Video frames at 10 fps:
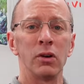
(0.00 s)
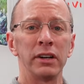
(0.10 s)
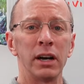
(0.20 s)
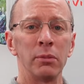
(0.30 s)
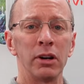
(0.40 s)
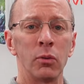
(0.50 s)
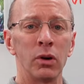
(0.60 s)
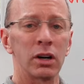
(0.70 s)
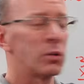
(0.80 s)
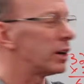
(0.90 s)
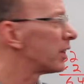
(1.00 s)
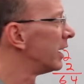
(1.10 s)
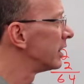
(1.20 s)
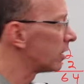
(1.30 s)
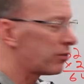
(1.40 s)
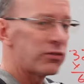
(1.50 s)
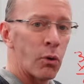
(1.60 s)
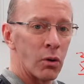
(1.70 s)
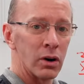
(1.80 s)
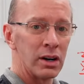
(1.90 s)
more number to work with, the
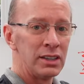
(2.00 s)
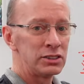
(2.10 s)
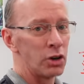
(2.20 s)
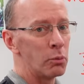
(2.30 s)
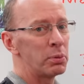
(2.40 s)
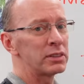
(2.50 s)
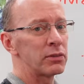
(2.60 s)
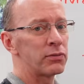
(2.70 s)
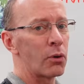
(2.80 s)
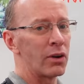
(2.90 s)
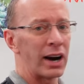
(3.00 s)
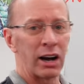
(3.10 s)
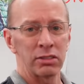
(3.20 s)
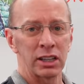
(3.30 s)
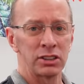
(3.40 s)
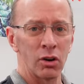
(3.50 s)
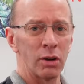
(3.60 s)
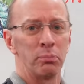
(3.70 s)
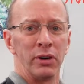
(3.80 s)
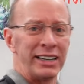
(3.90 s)
4. Don't put the 4 out the door,
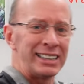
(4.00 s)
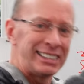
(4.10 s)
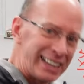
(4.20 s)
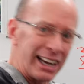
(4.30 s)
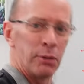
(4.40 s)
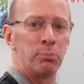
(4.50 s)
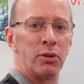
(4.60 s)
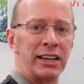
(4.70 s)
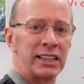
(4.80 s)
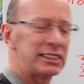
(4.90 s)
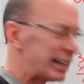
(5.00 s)
bring it down, break it